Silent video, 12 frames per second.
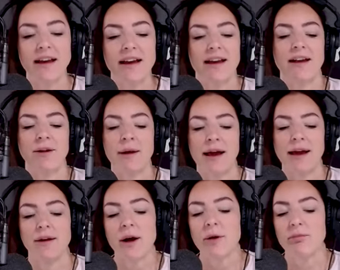Anyway,
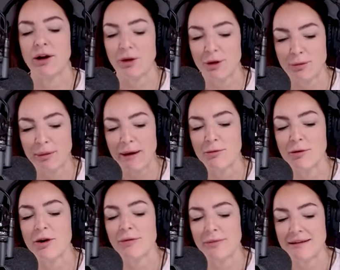but a lot of people
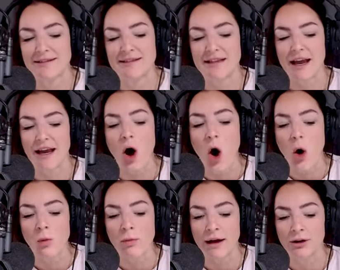commented saying,
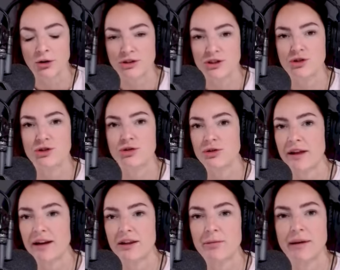oh my God, did you do
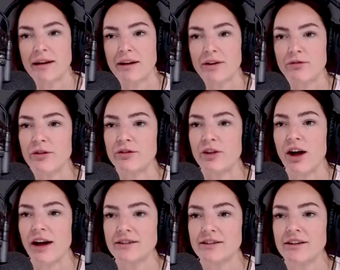that at the beginning of the
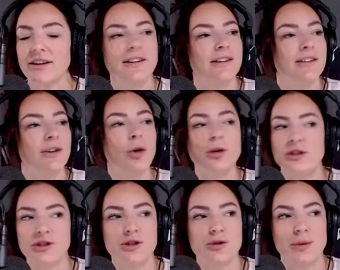flight? Or
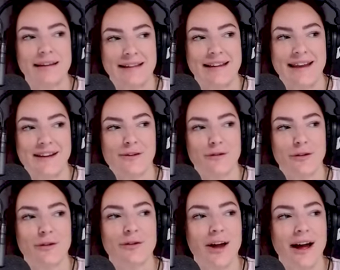did you do it at the end of the
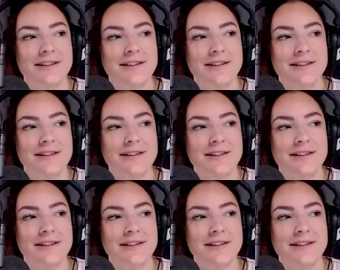flight?